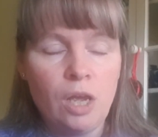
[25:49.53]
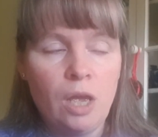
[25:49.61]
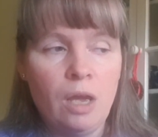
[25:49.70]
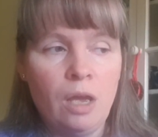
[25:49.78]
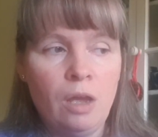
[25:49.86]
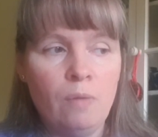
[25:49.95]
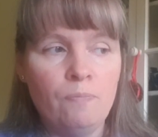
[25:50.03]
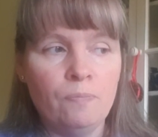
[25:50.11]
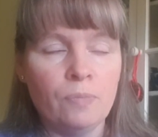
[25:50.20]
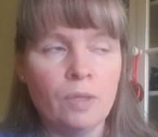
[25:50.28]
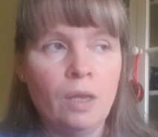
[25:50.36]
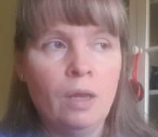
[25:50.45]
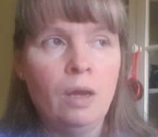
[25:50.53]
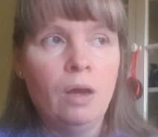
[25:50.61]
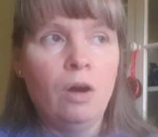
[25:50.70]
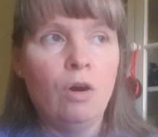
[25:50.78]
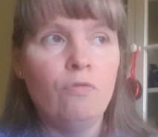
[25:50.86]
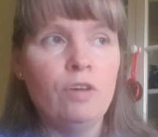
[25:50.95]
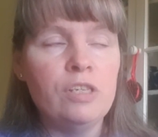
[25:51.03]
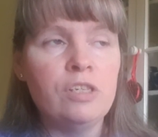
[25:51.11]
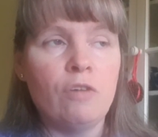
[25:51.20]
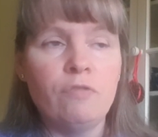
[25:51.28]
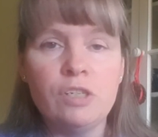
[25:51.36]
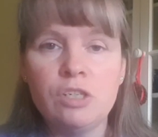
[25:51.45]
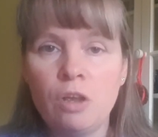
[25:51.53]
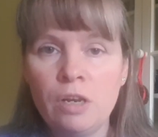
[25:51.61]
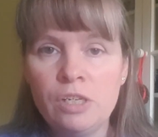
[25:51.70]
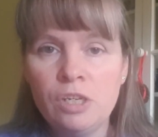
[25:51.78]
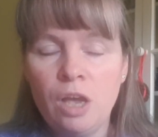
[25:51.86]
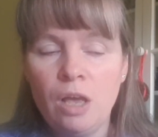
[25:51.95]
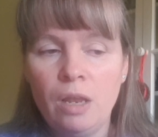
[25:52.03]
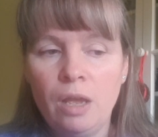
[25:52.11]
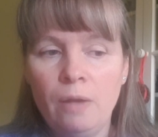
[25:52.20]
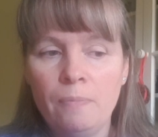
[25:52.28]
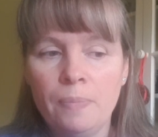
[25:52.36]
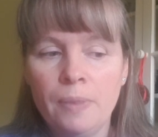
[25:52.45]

of a solid colour.